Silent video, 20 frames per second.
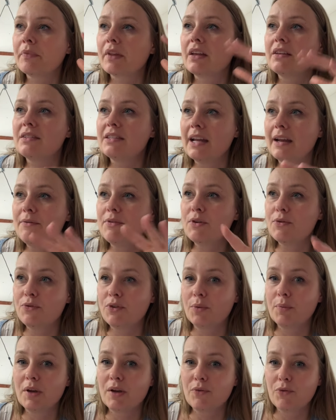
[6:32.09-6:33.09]
save the
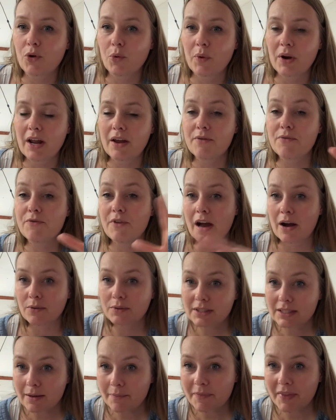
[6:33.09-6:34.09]
filming for when I found
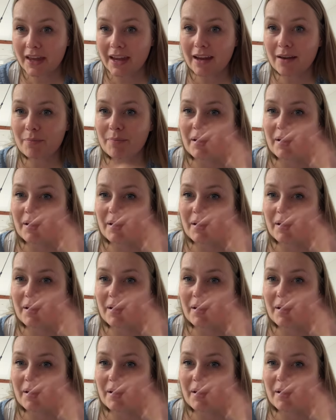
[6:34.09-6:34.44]
something,